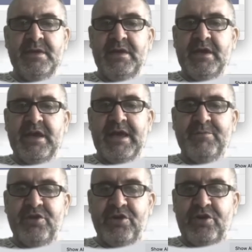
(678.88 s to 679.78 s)
and I'm
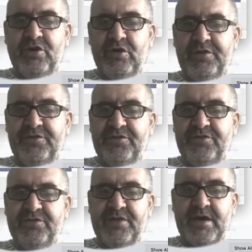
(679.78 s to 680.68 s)
going to call
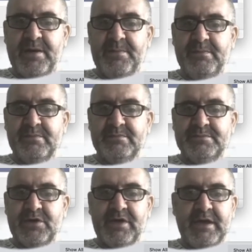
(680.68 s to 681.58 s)
this
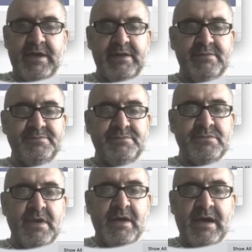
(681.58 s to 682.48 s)
okay.
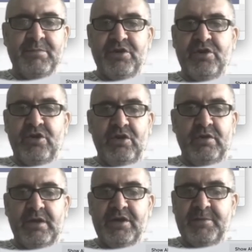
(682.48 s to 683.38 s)
I'm going
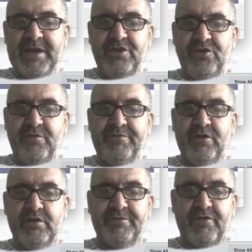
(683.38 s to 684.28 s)
to make a new
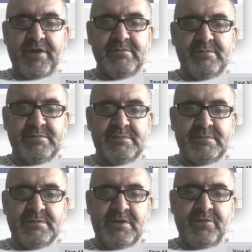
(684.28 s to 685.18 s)
folder for it.
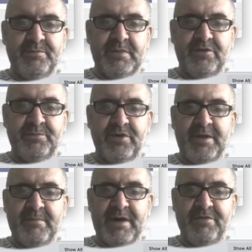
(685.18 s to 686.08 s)
Let's put it in
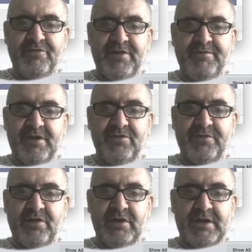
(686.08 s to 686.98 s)
my 3 things
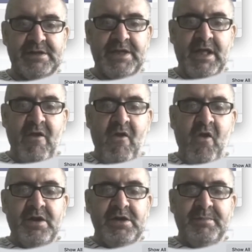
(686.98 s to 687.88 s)
folder.
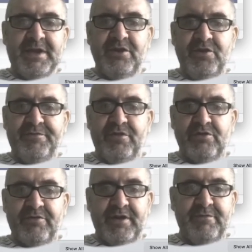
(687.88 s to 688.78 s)
Make a new
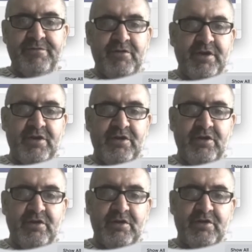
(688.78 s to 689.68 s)
folder for it
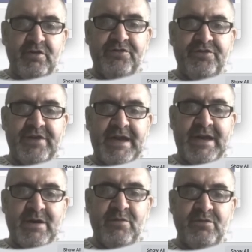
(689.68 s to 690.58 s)
called
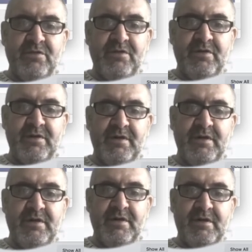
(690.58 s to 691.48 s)
Sound
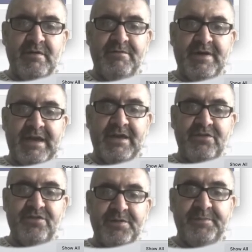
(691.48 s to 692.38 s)
Effects,